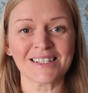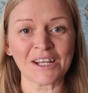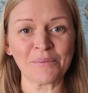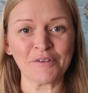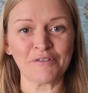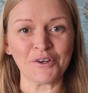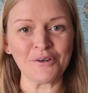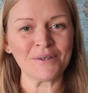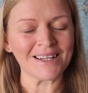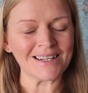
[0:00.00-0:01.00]
Sticking with
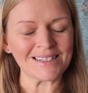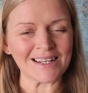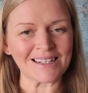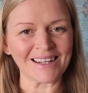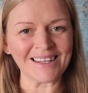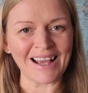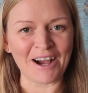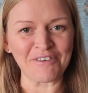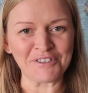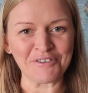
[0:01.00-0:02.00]
food, it is Italy
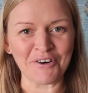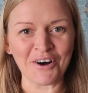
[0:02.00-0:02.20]
after